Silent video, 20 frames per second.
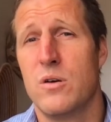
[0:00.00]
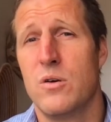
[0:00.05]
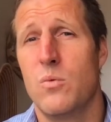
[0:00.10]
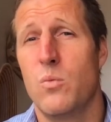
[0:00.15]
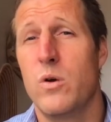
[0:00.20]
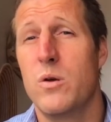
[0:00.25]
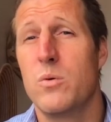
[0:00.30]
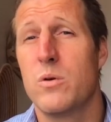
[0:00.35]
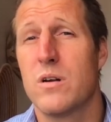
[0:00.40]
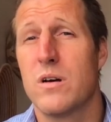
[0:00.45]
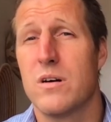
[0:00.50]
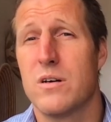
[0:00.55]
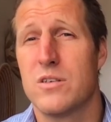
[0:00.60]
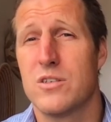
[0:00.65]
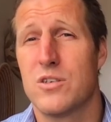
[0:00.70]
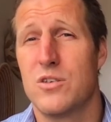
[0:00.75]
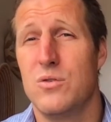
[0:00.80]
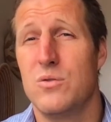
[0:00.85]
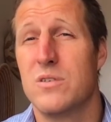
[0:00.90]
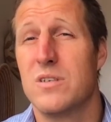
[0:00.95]
we would
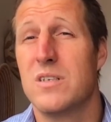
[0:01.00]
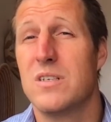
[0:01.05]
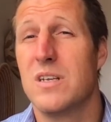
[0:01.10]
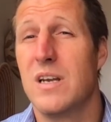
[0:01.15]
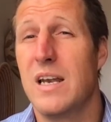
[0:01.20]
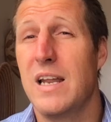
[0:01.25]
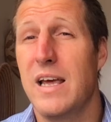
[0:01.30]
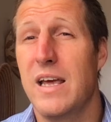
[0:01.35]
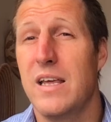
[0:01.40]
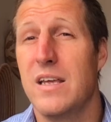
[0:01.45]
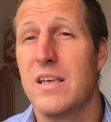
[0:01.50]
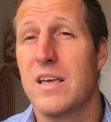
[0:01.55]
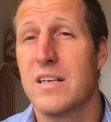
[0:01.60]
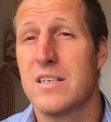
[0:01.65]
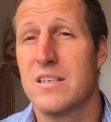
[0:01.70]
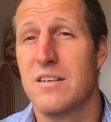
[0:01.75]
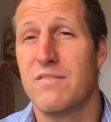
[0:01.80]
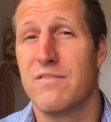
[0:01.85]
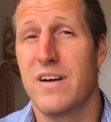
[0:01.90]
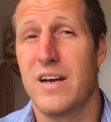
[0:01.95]
ask you to delay
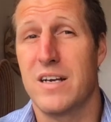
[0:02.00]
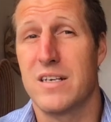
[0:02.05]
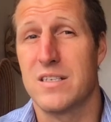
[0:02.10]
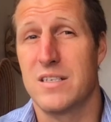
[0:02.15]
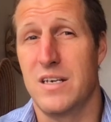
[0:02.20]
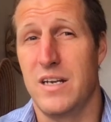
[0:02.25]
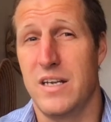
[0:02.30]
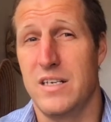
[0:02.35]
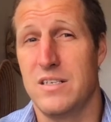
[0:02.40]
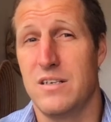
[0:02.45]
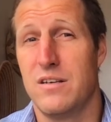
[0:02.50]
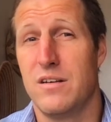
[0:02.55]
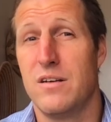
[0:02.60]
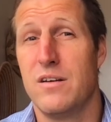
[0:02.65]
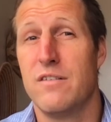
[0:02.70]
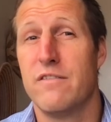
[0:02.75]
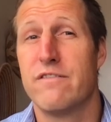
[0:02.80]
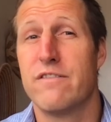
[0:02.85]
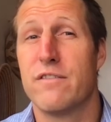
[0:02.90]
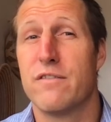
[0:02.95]
getting vaccinated
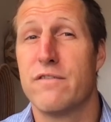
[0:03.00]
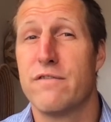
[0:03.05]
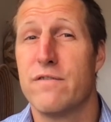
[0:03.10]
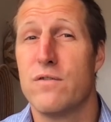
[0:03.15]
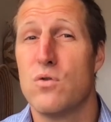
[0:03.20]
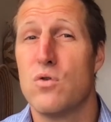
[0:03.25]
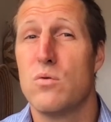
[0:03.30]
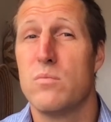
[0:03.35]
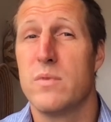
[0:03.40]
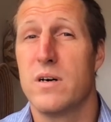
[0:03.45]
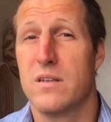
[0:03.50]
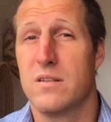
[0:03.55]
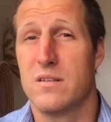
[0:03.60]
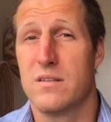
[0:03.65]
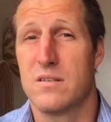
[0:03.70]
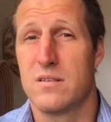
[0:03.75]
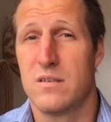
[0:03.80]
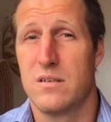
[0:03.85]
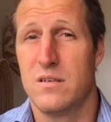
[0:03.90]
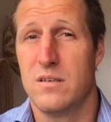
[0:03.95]
for 4
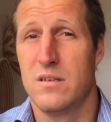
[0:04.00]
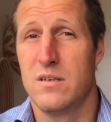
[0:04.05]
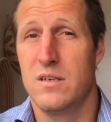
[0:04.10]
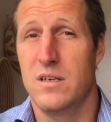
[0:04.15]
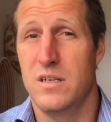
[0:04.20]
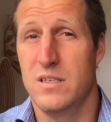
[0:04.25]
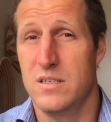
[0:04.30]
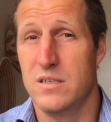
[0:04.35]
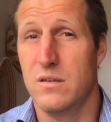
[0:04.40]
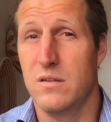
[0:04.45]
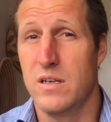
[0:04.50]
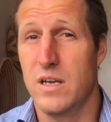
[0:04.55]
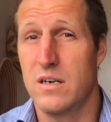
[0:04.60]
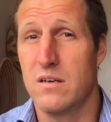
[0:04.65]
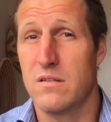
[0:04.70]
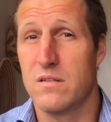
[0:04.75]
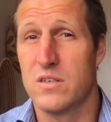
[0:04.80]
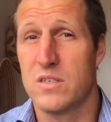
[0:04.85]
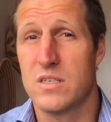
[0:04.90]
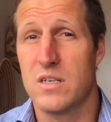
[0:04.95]
months until the end
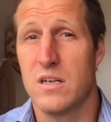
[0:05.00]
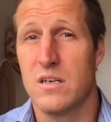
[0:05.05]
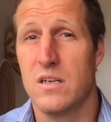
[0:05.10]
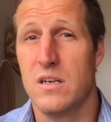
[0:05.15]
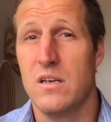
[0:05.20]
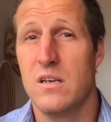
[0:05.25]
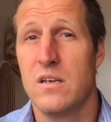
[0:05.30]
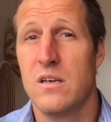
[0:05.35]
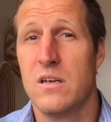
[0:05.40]
of the study,